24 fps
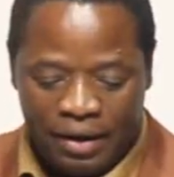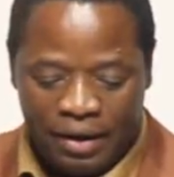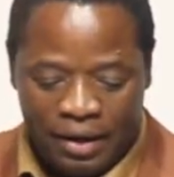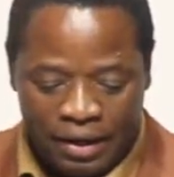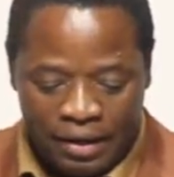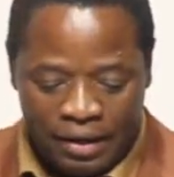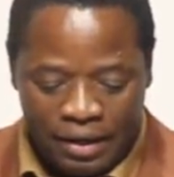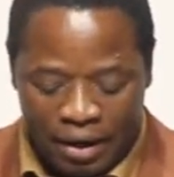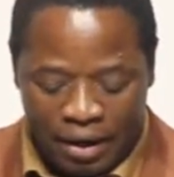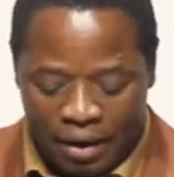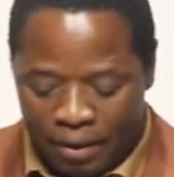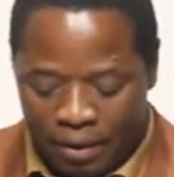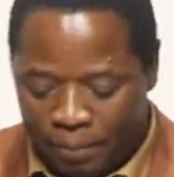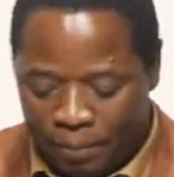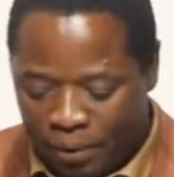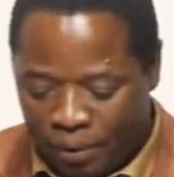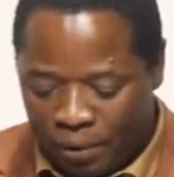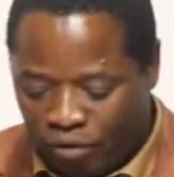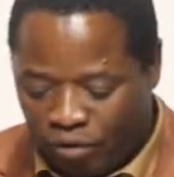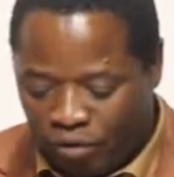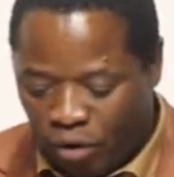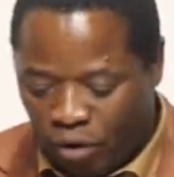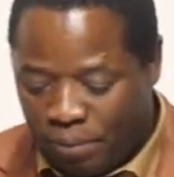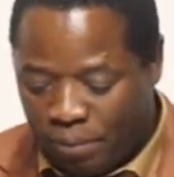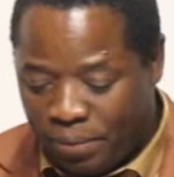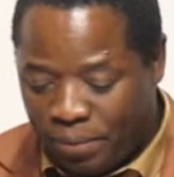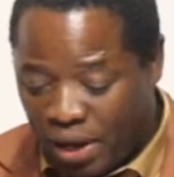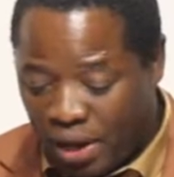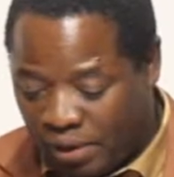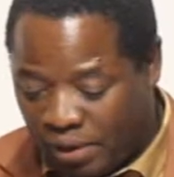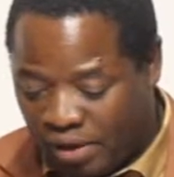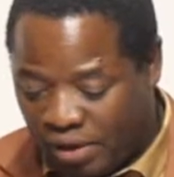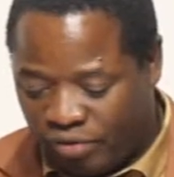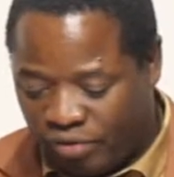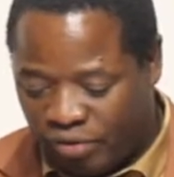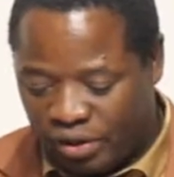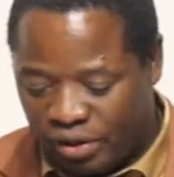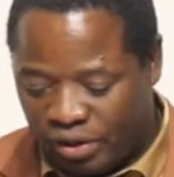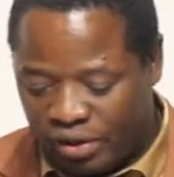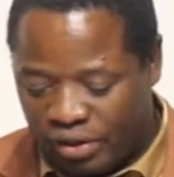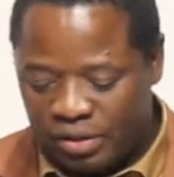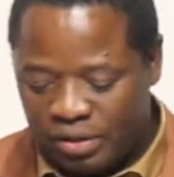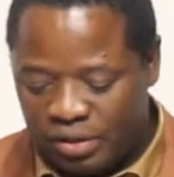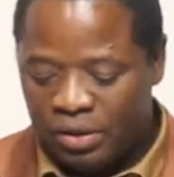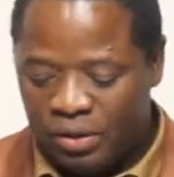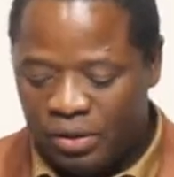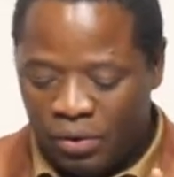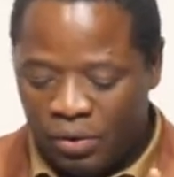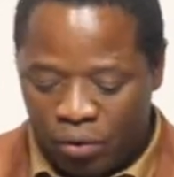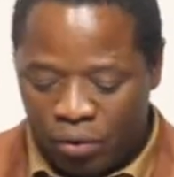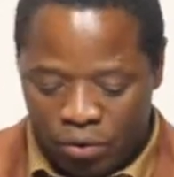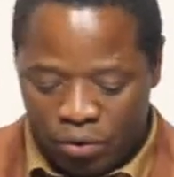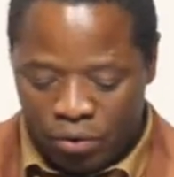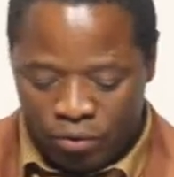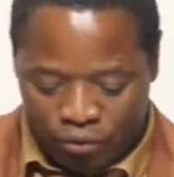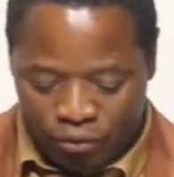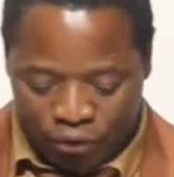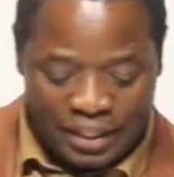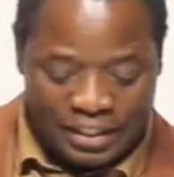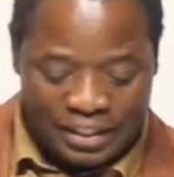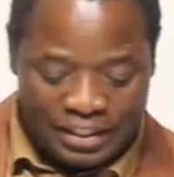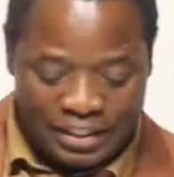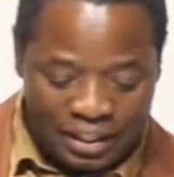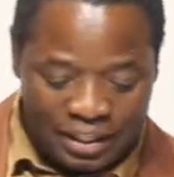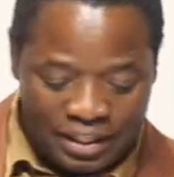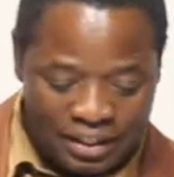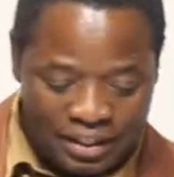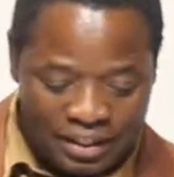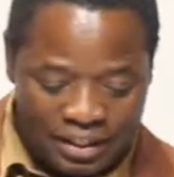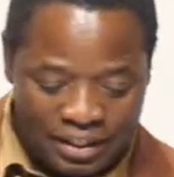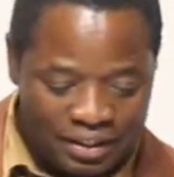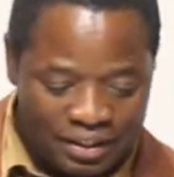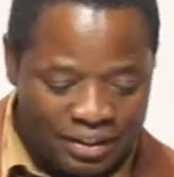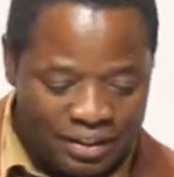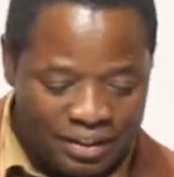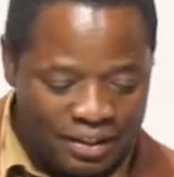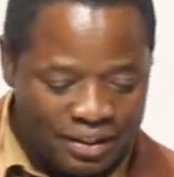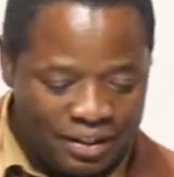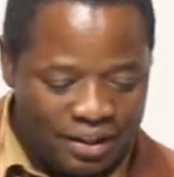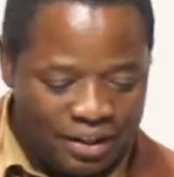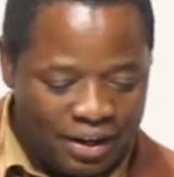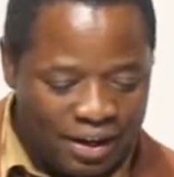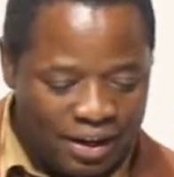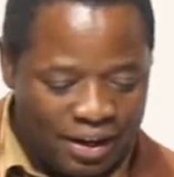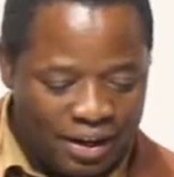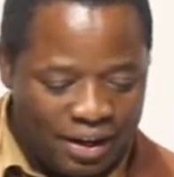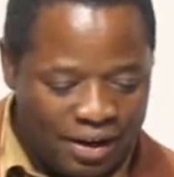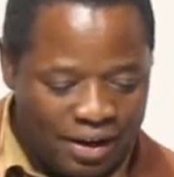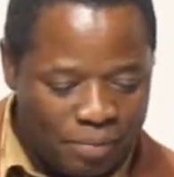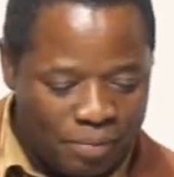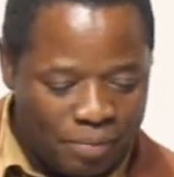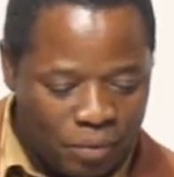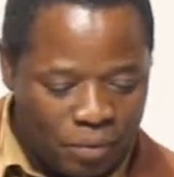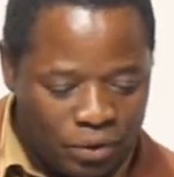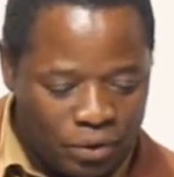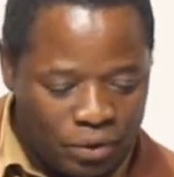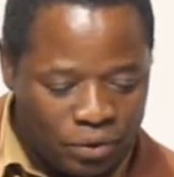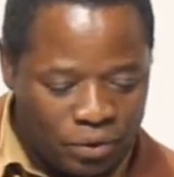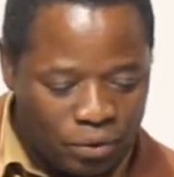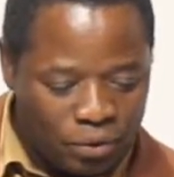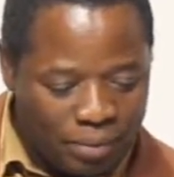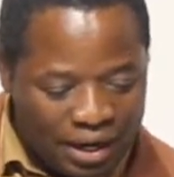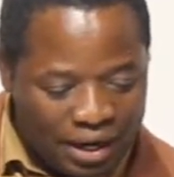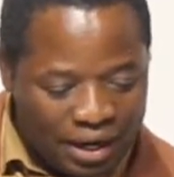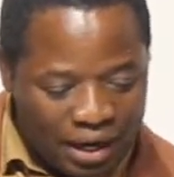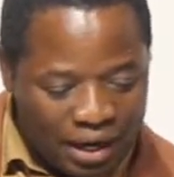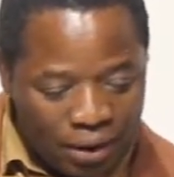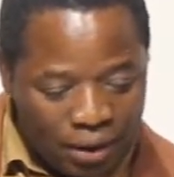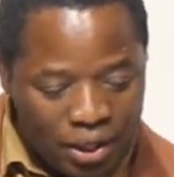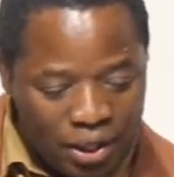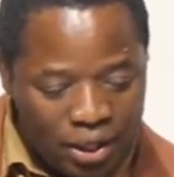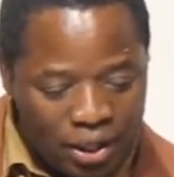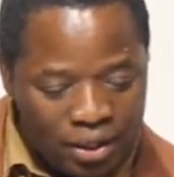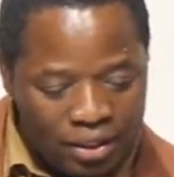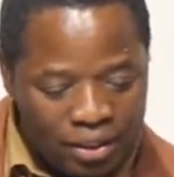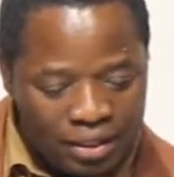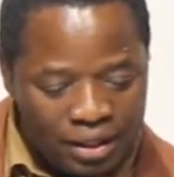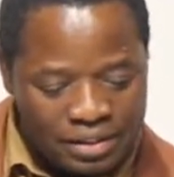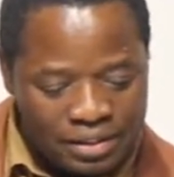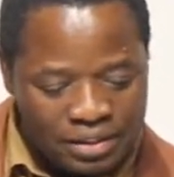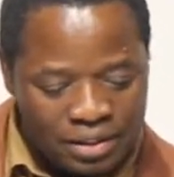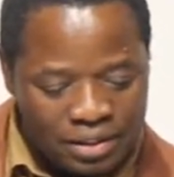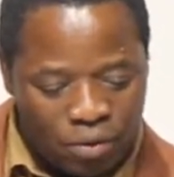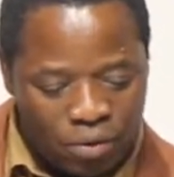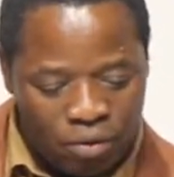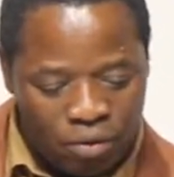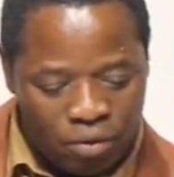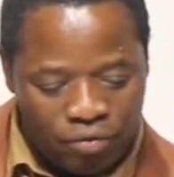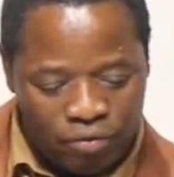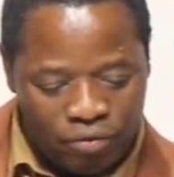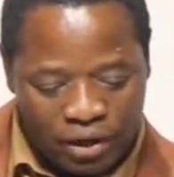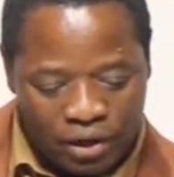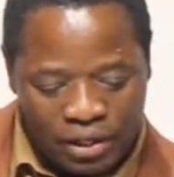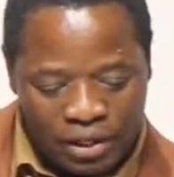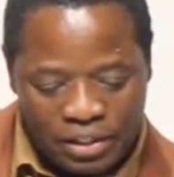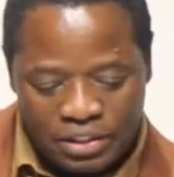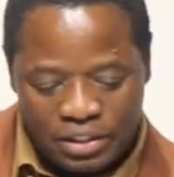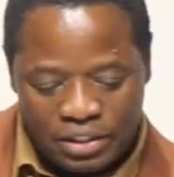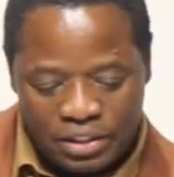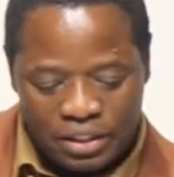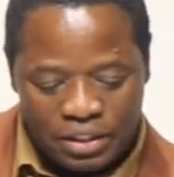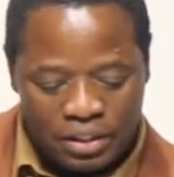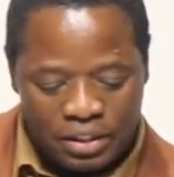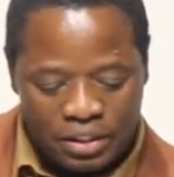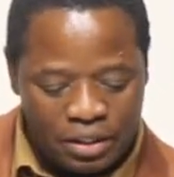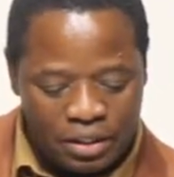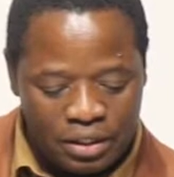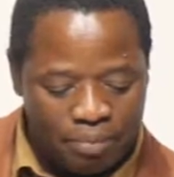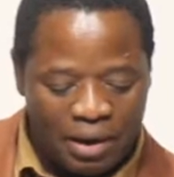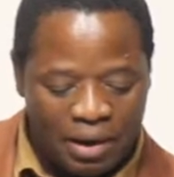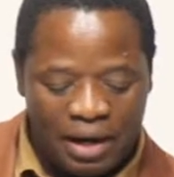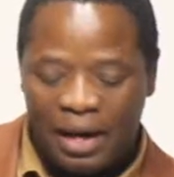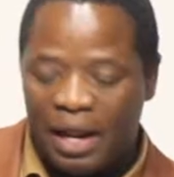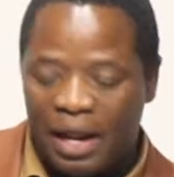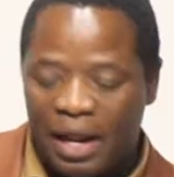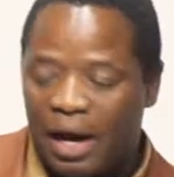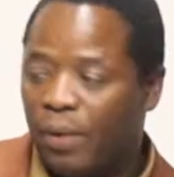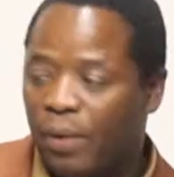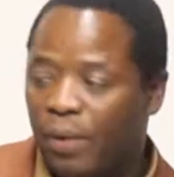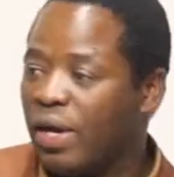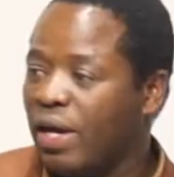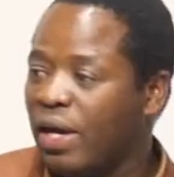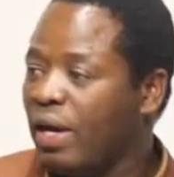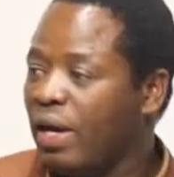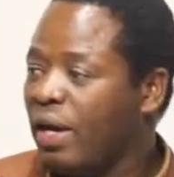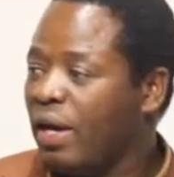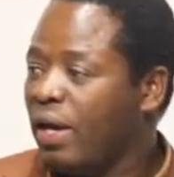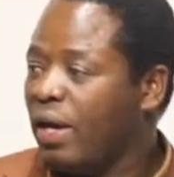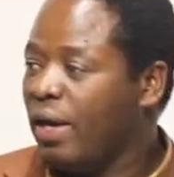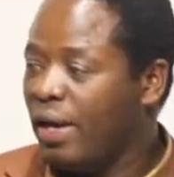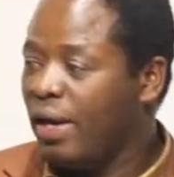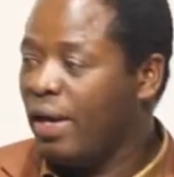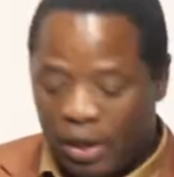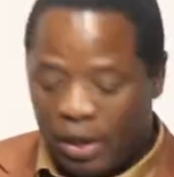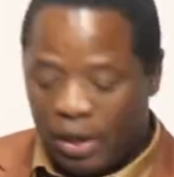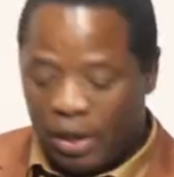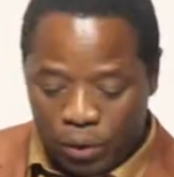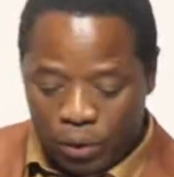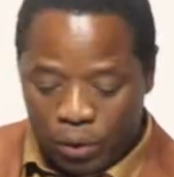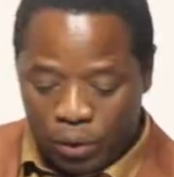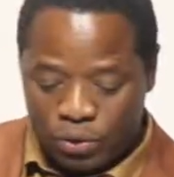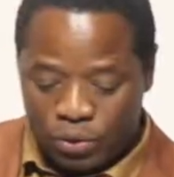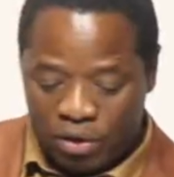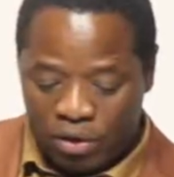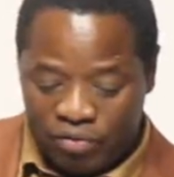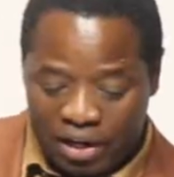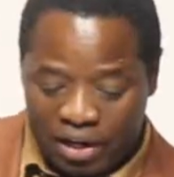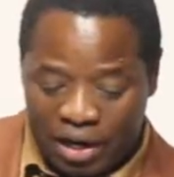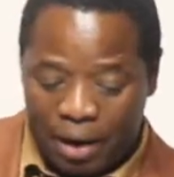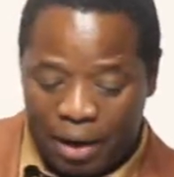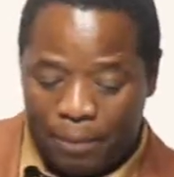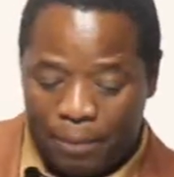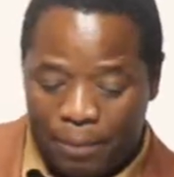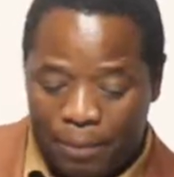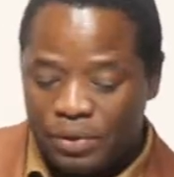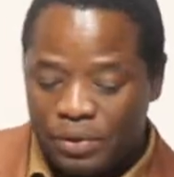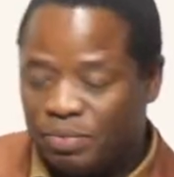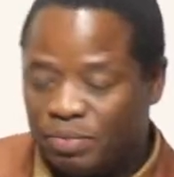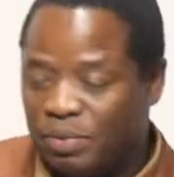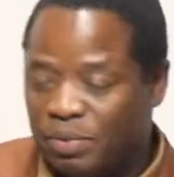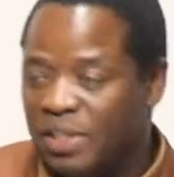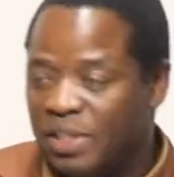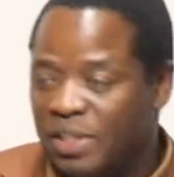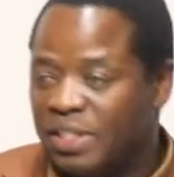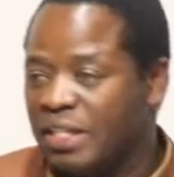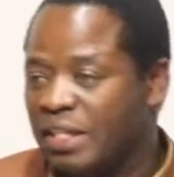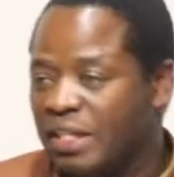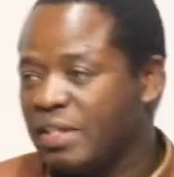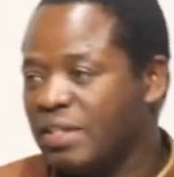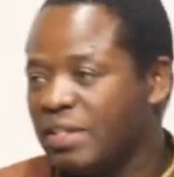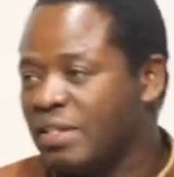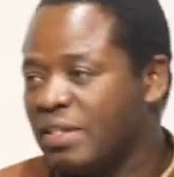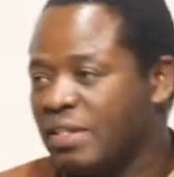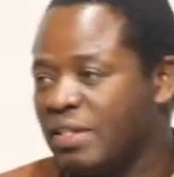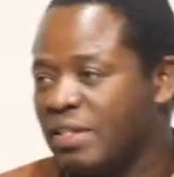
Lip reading: And pray for me. I'm leaving on Friday. I'm going to Malawi. There's a convention in Malawi. And I also have a couples meeting.